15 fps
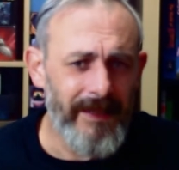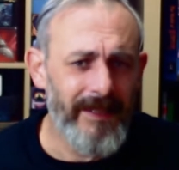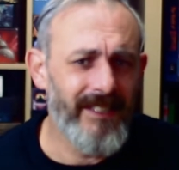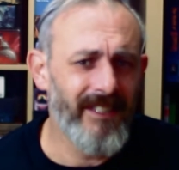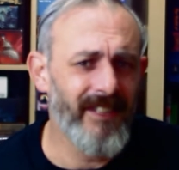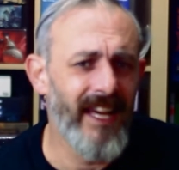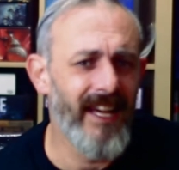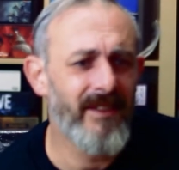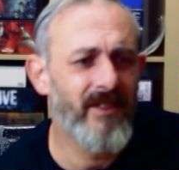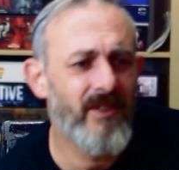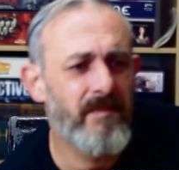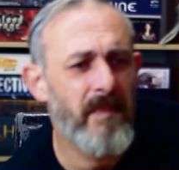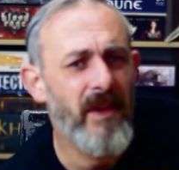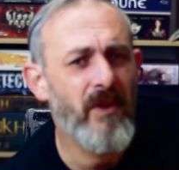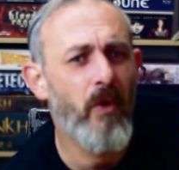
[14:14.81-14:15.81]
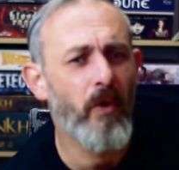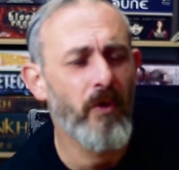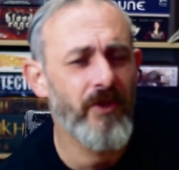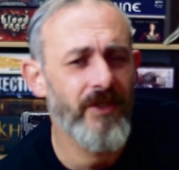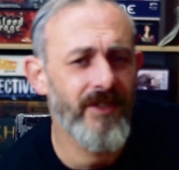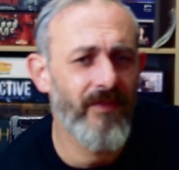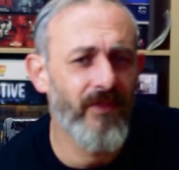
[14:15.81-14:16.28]
So yeah, just be
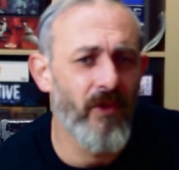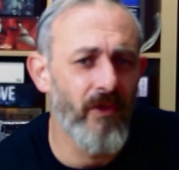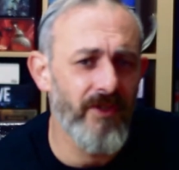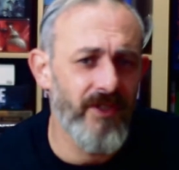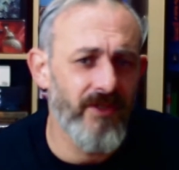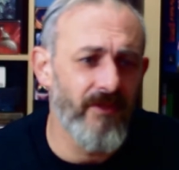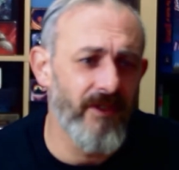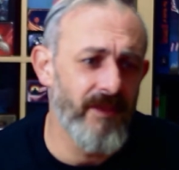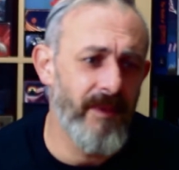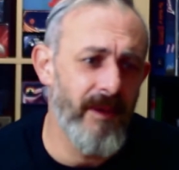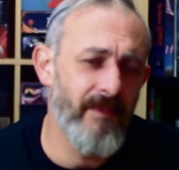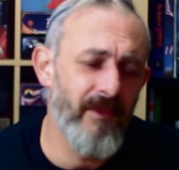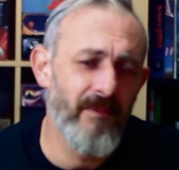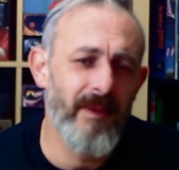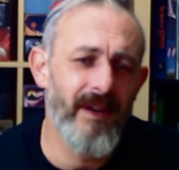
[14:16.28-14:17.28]
cautious, of course, as always, people.